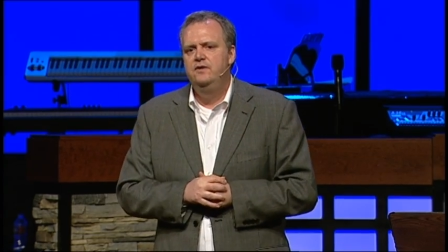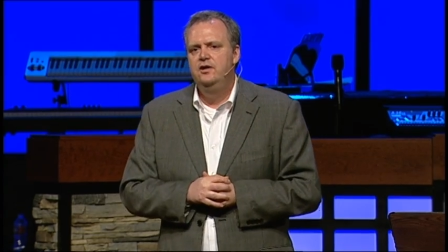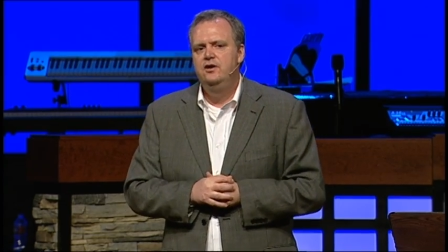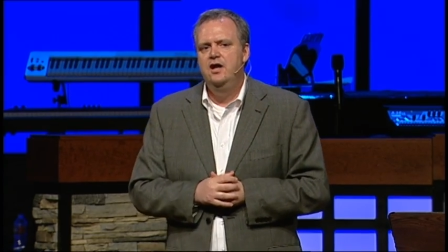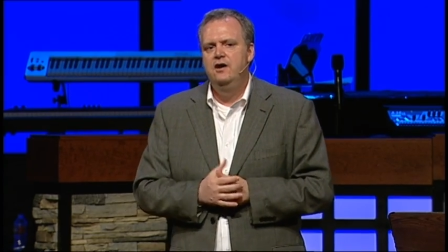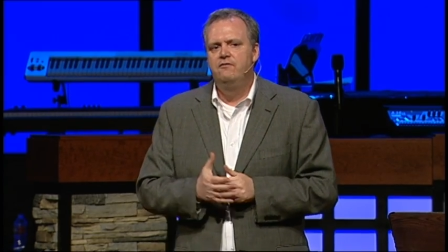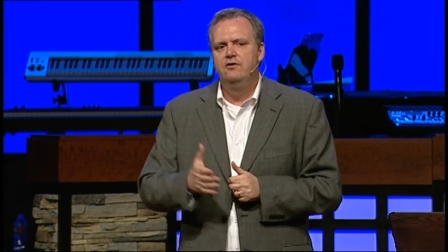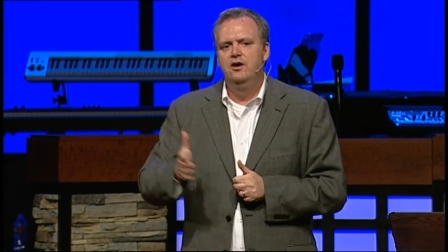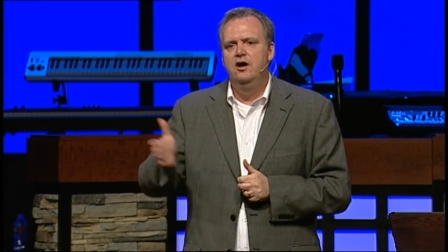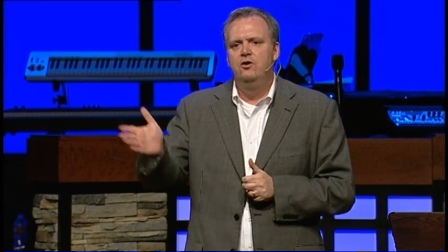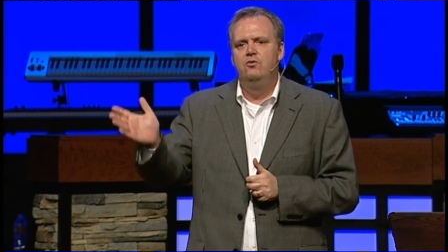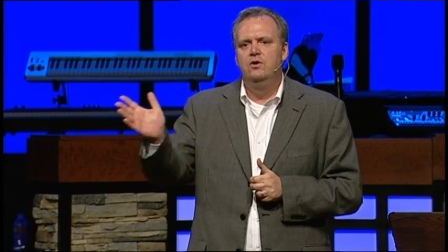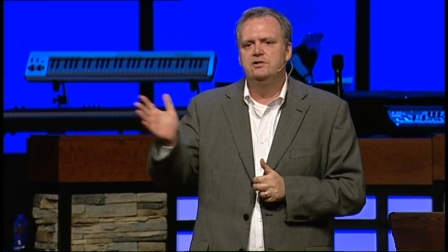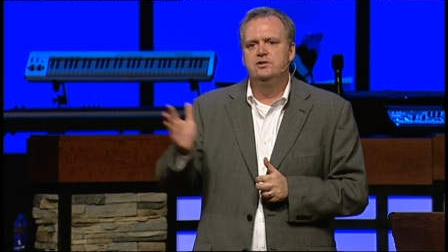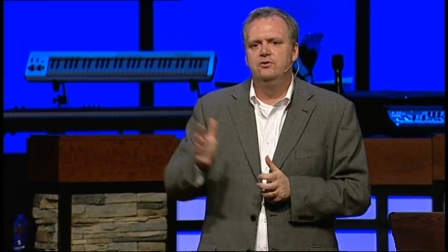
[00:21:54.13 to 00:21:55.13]
You never know
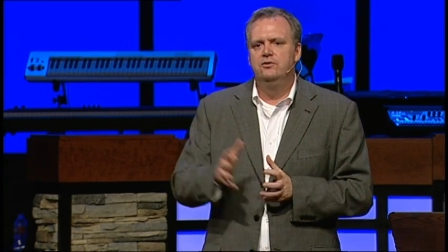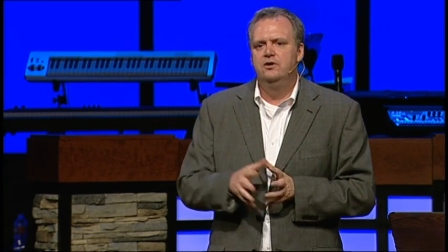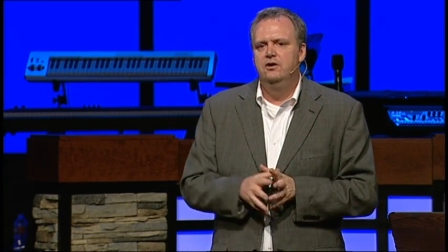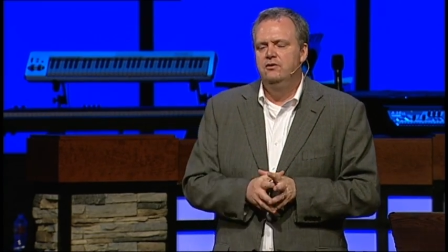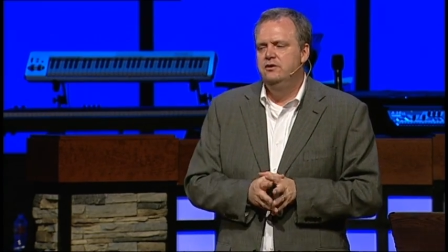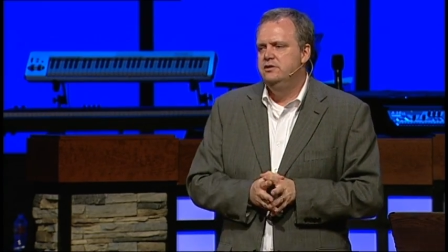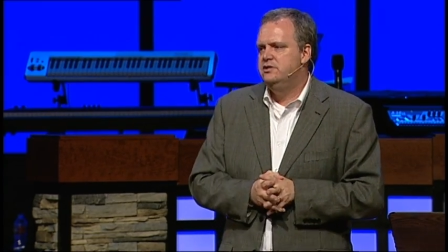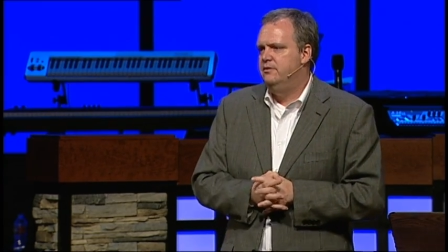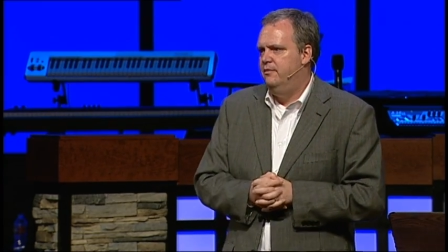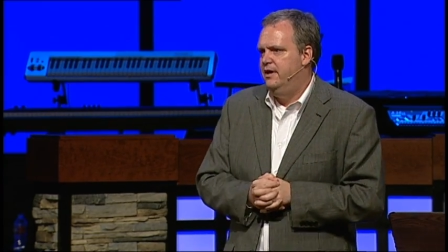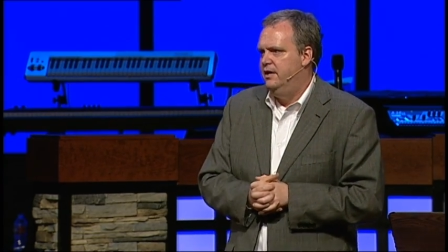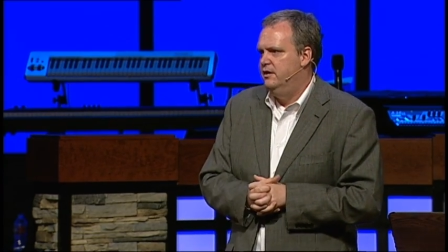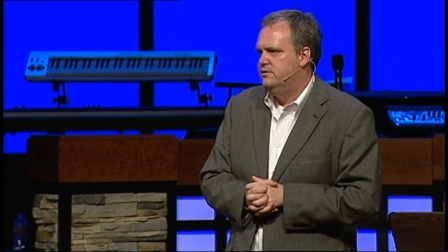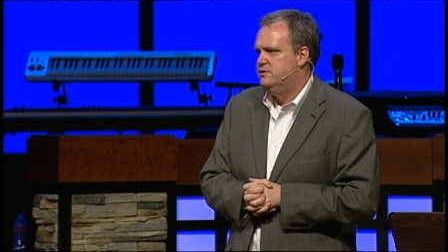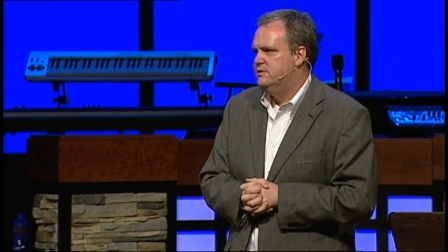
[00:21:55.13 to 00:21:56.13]
what's going on in
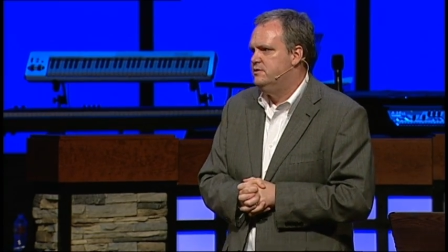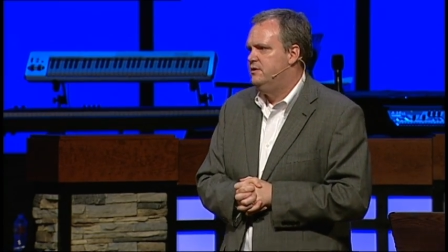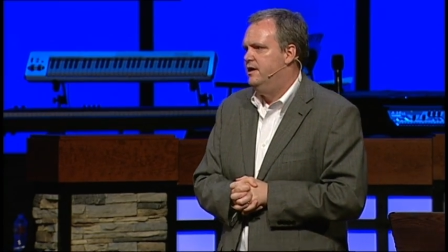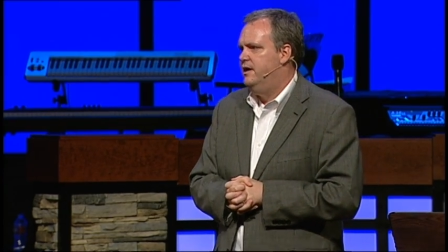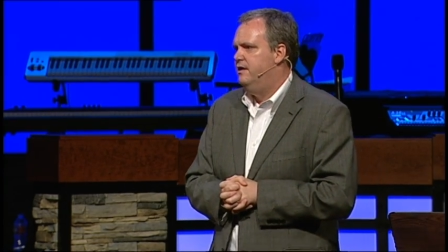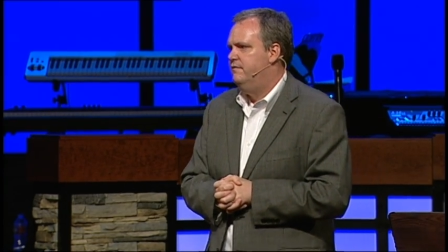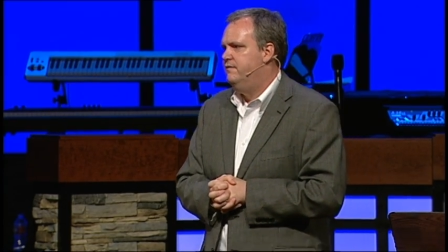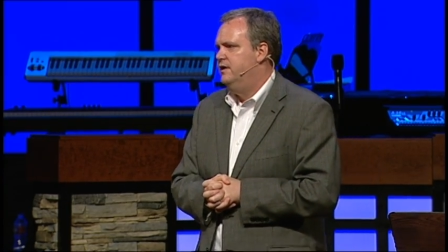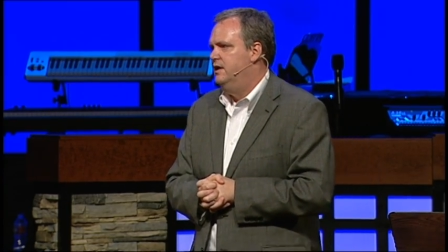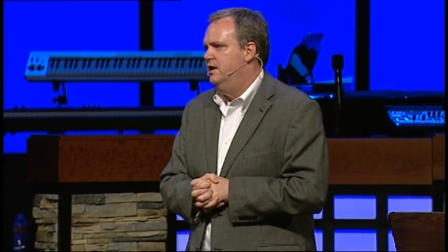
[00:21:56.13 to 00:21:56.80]
somebody else's life.